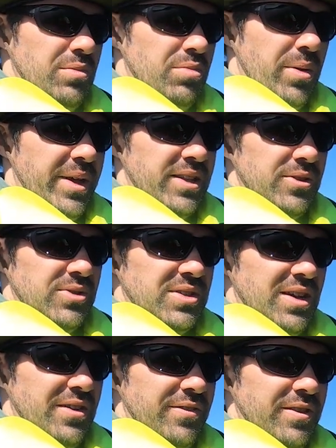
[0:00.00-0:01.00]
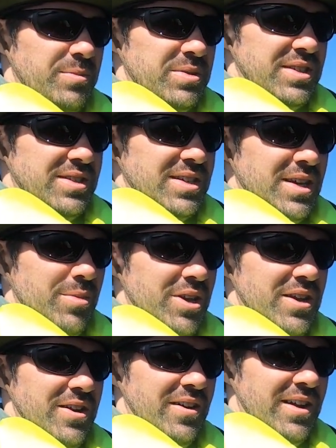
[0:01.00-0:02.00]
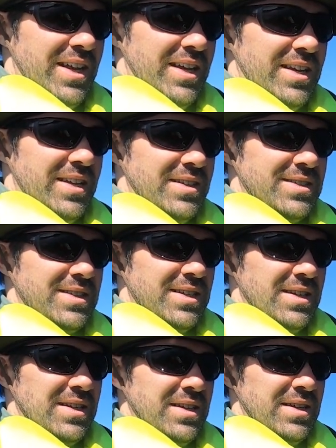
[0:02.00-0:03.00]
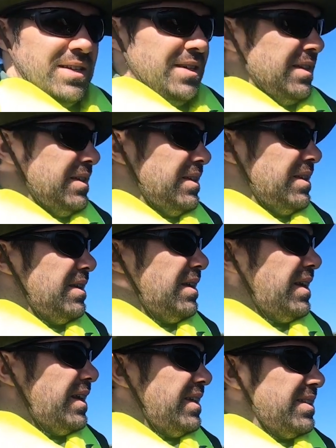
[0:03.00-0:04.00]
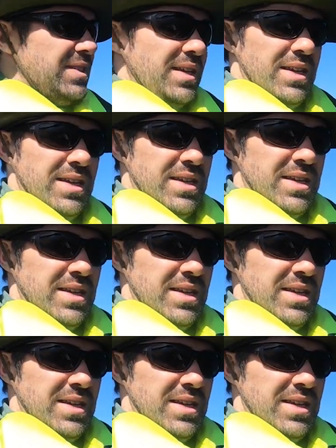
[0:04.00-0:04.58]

Probably got those soft lips this time of year, and it is not easy.